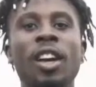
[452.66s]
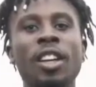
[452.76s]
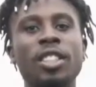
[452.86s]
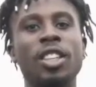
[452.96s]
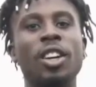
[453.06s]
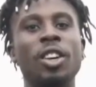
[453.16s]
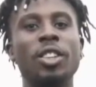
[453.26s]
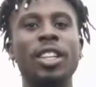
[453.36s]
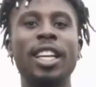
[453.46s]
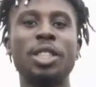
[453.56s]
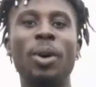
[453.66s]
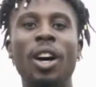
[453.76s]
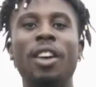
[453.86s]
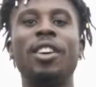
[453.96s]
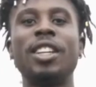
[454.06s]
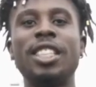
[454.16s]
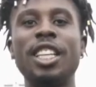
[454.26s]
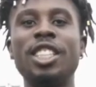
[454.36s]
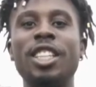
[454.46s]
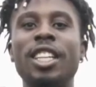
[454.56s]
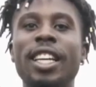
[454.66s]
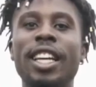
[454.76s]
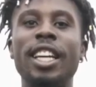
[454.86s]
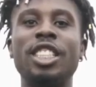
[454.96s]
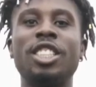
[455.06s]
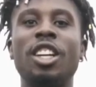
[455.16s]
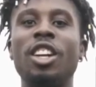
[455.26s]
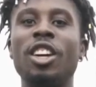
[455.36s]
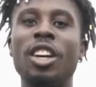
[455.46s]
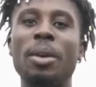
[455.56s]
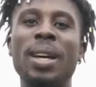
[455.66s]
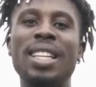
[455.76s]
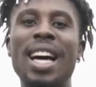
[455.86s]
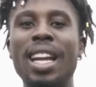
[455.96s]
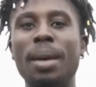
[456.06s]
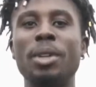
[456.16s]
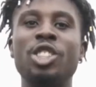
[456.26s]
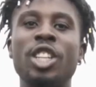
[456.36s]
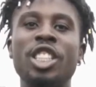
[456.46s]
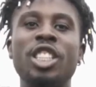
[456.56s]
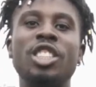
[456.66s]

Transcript: So the next part of our session is just going to look at a bit of dynamic stretching.